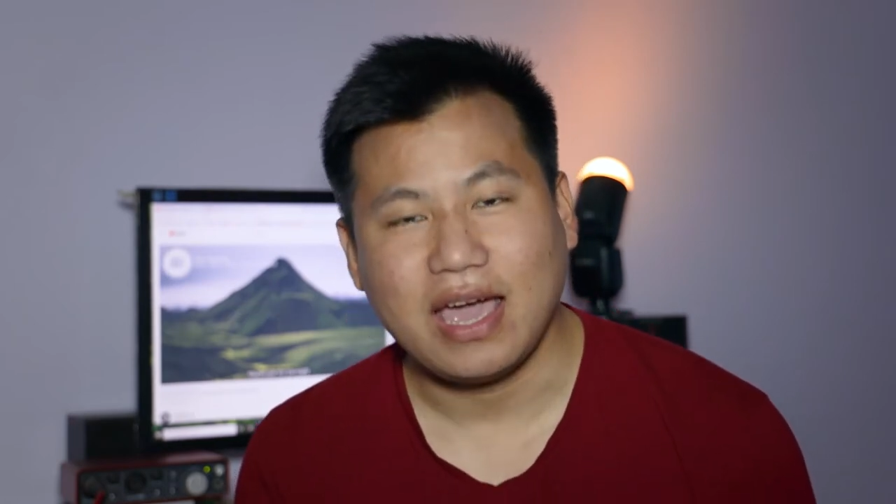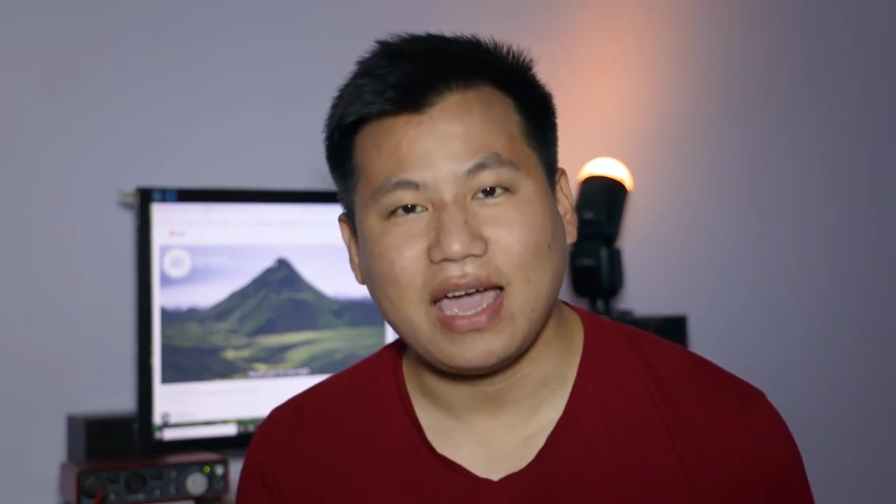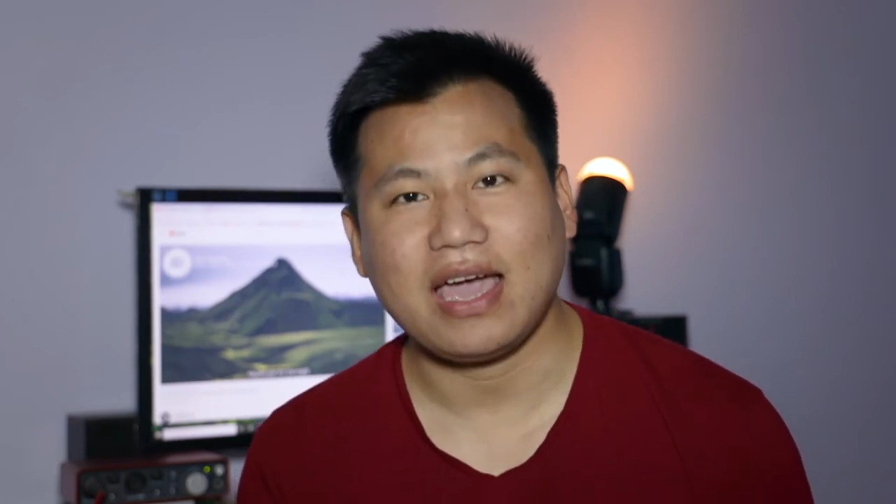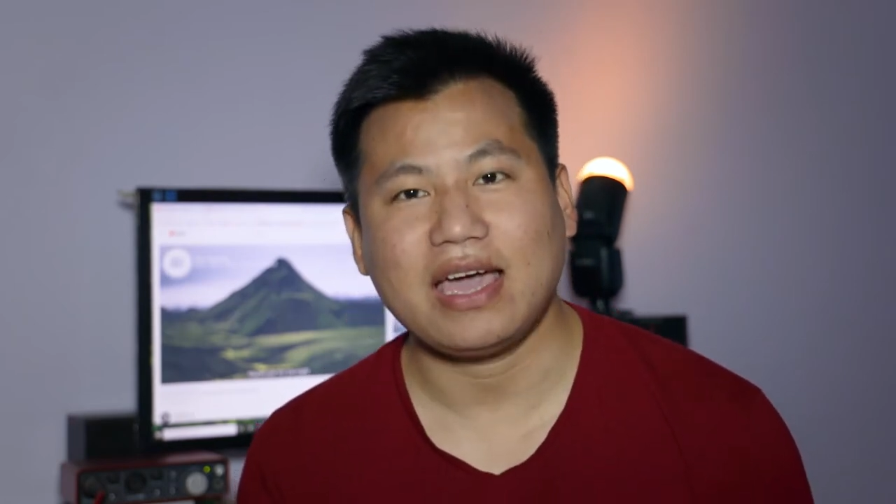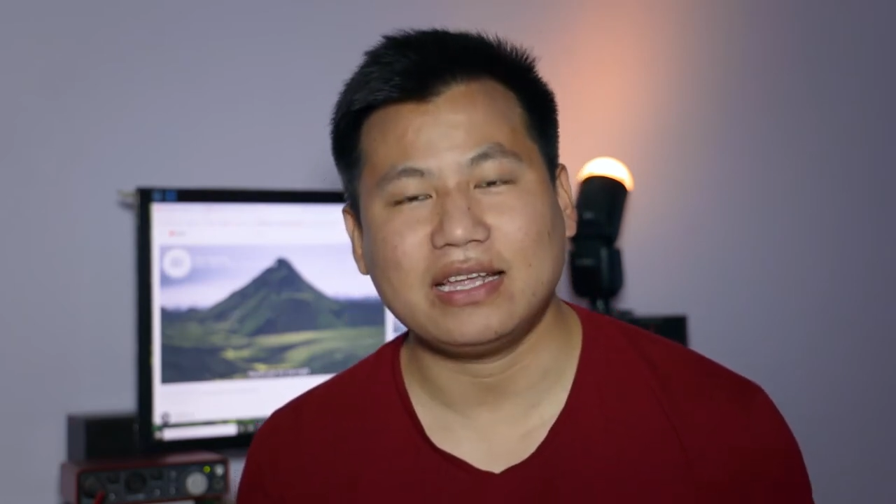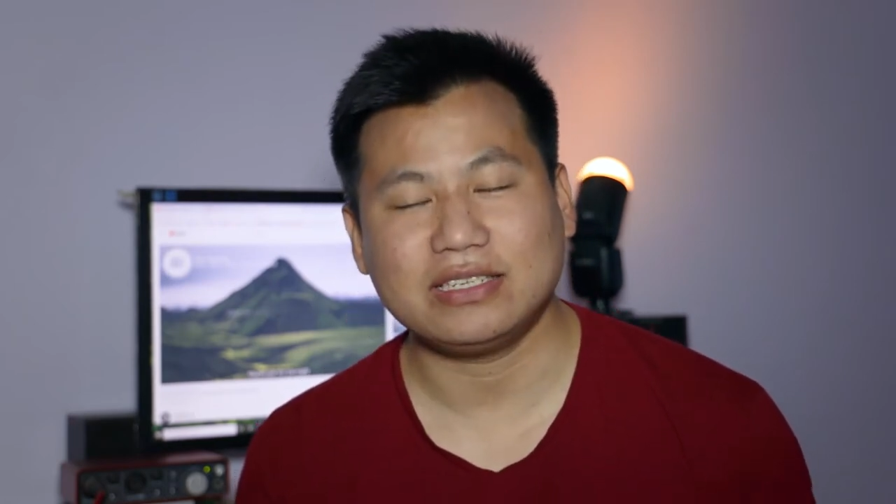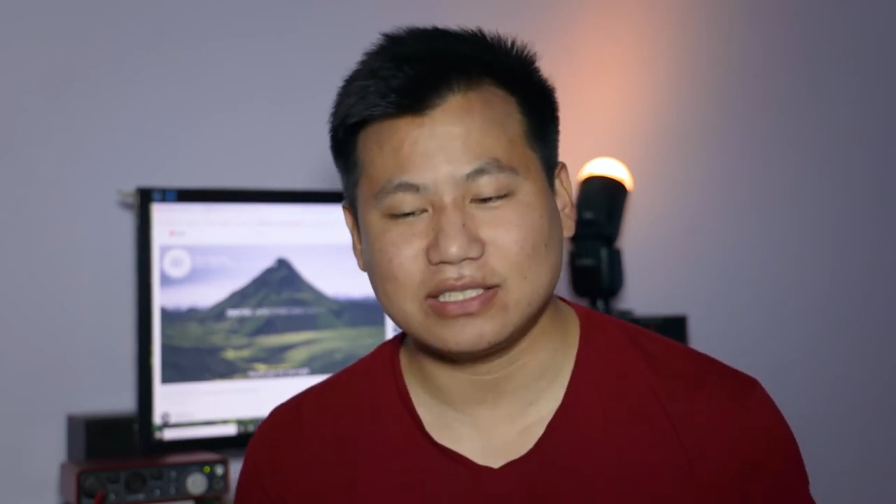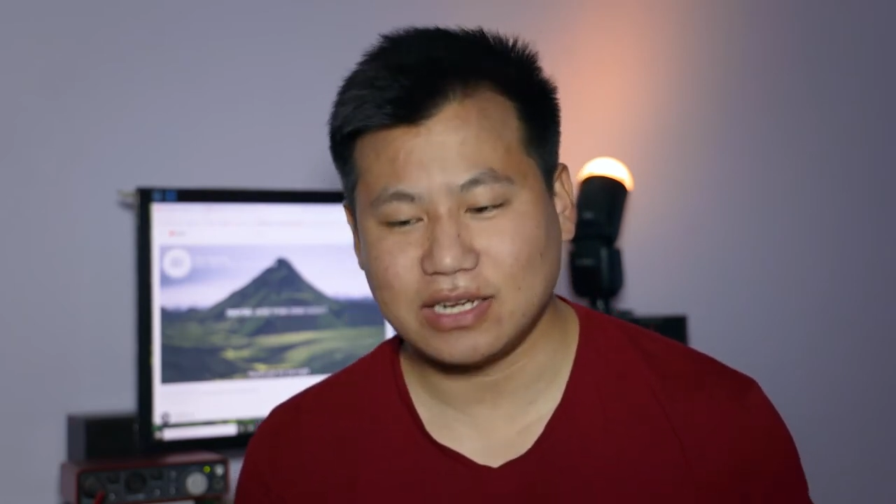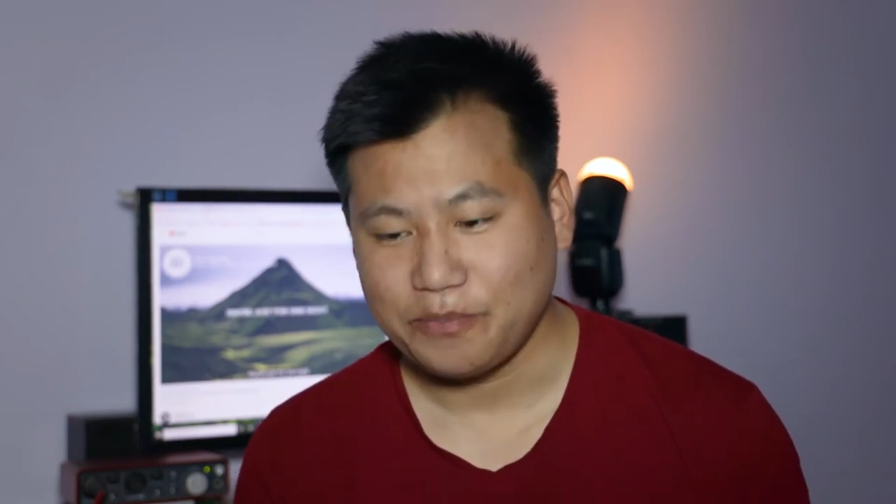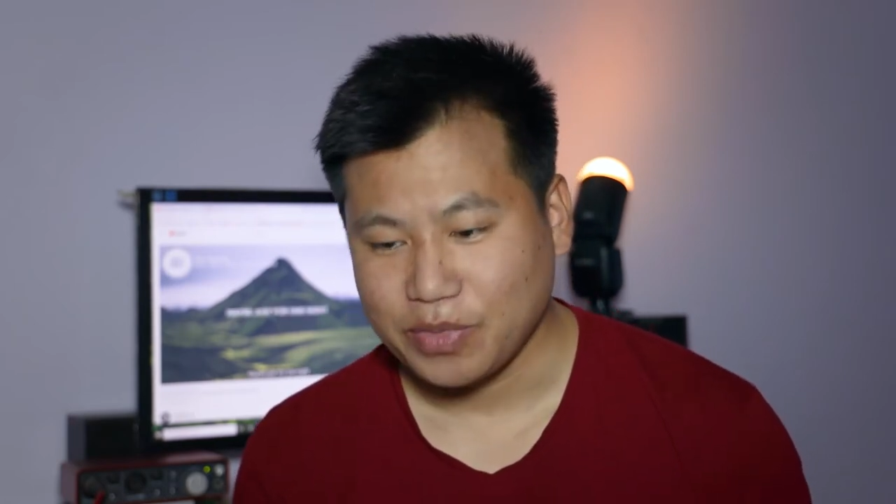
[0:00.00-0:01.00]

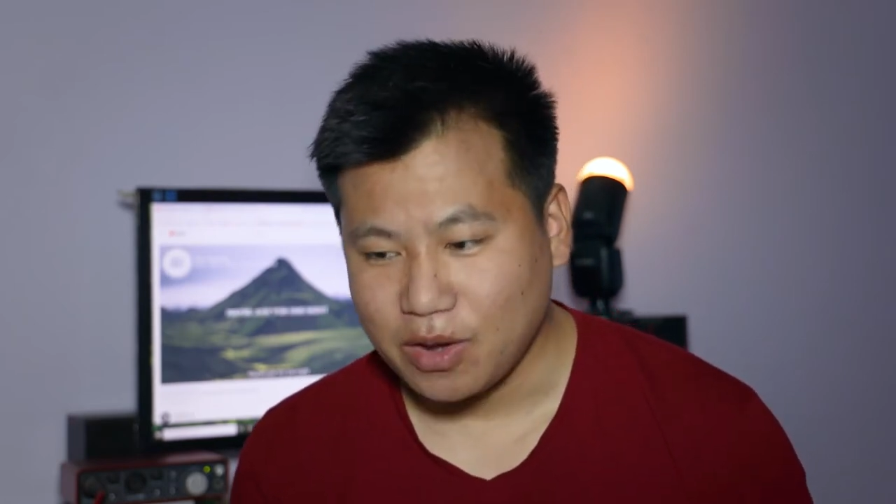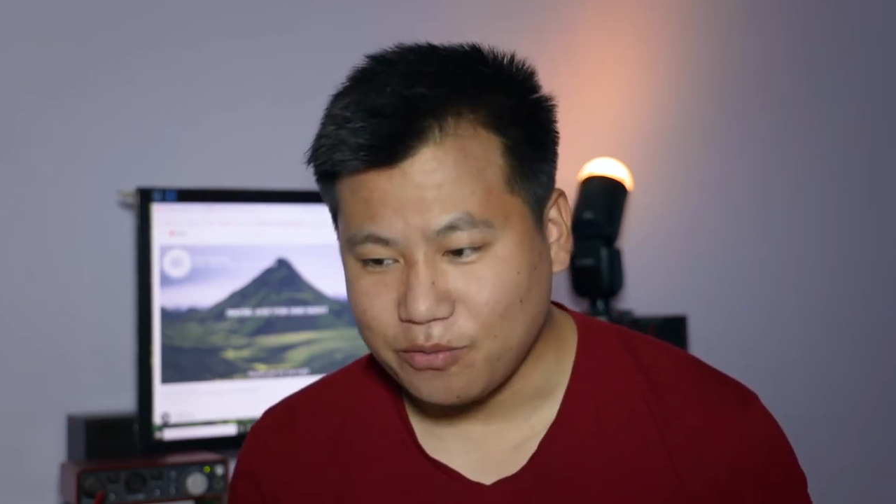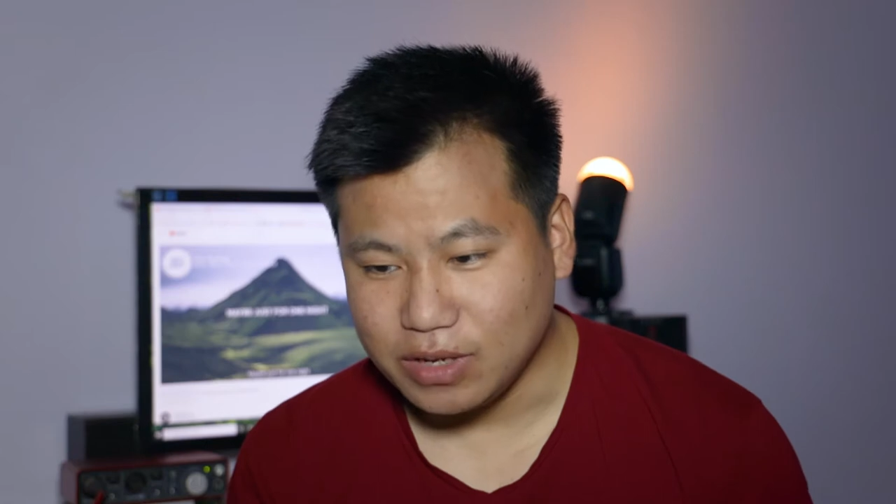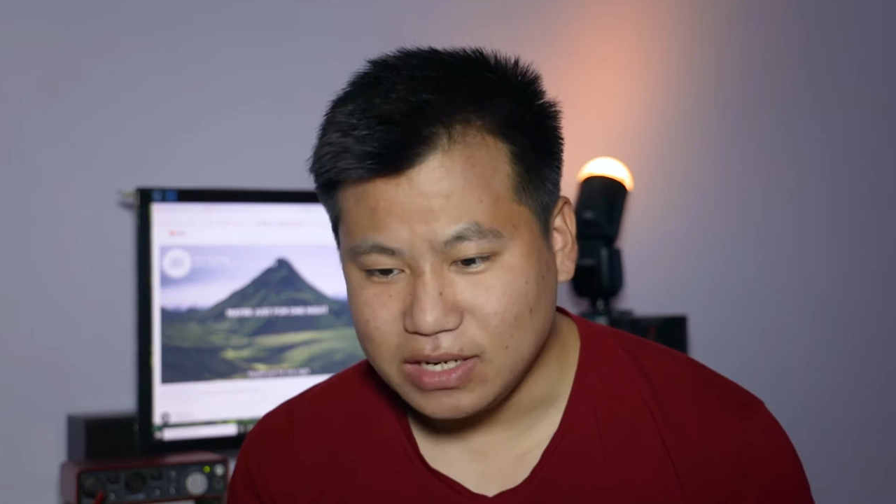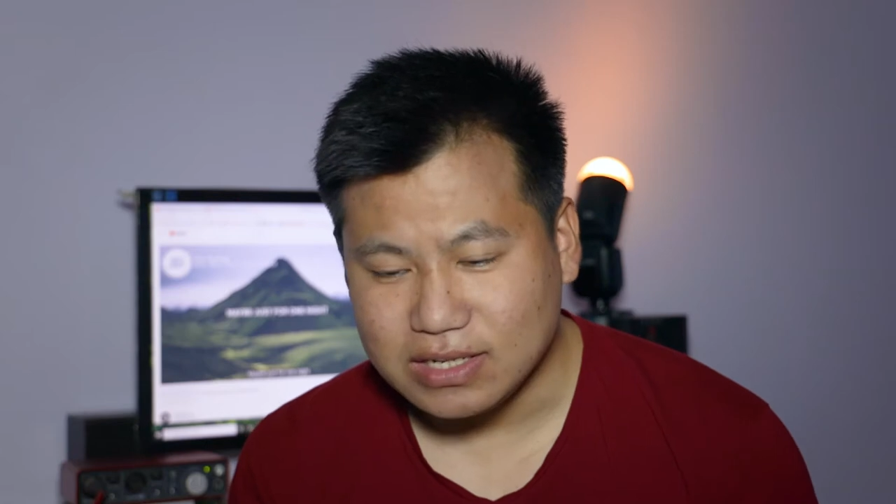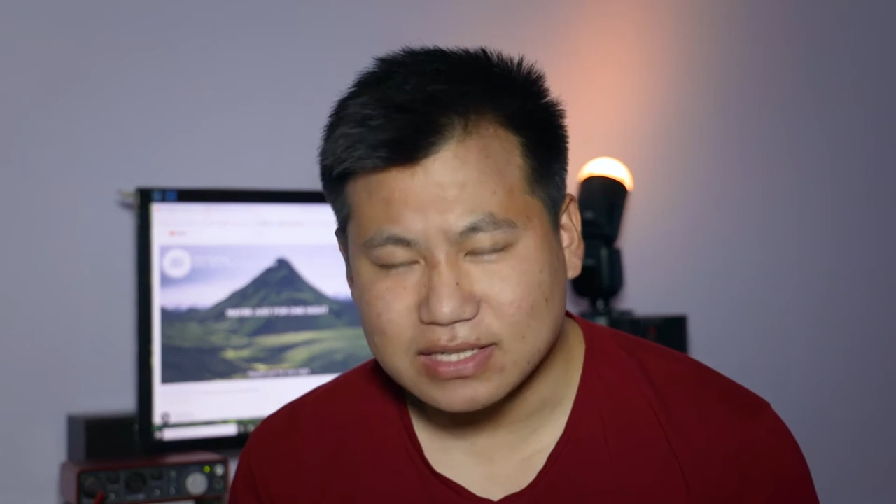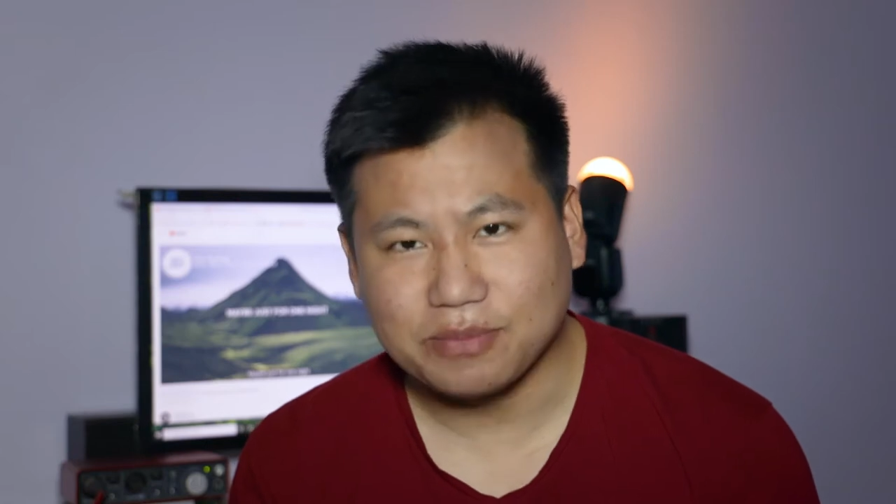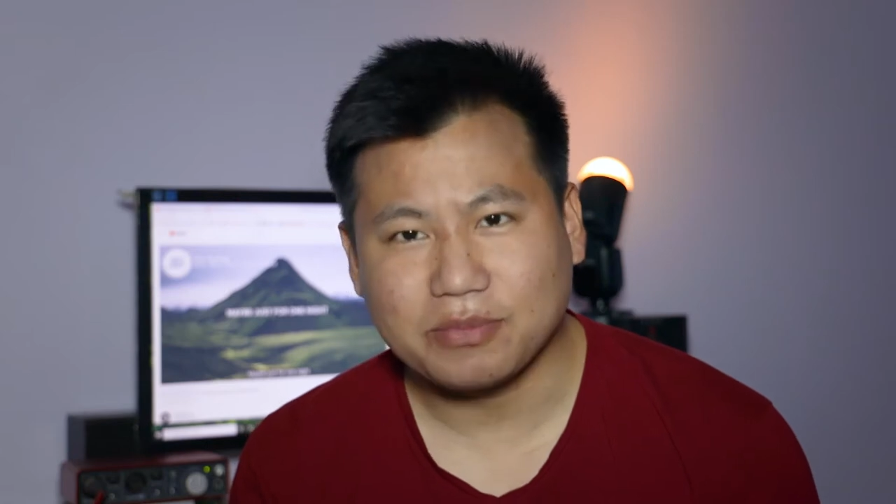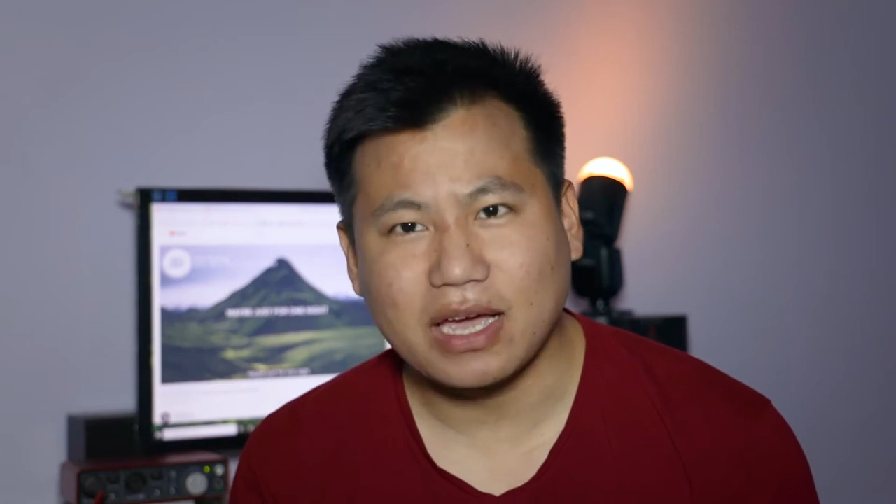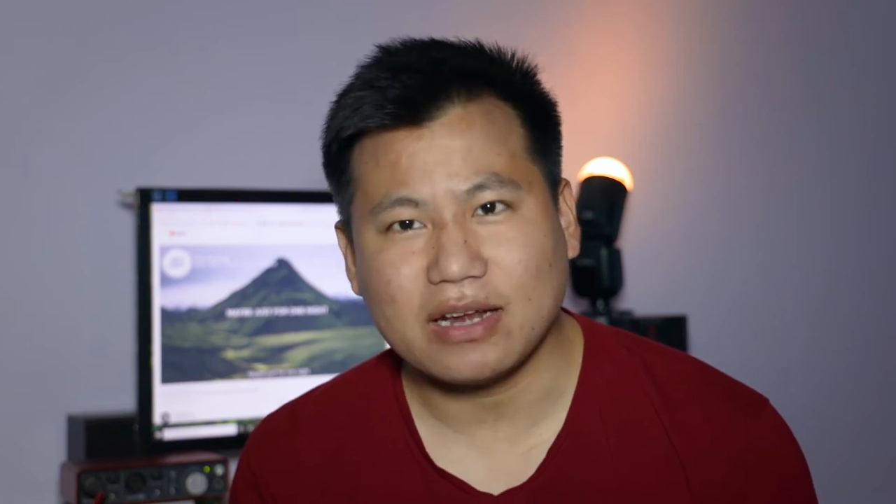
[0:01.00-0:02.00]
and we need
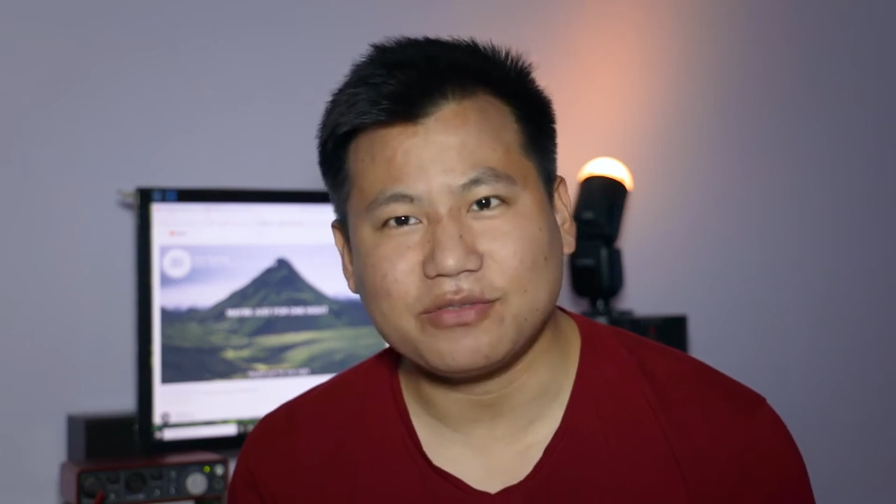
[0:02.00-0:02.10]
some kind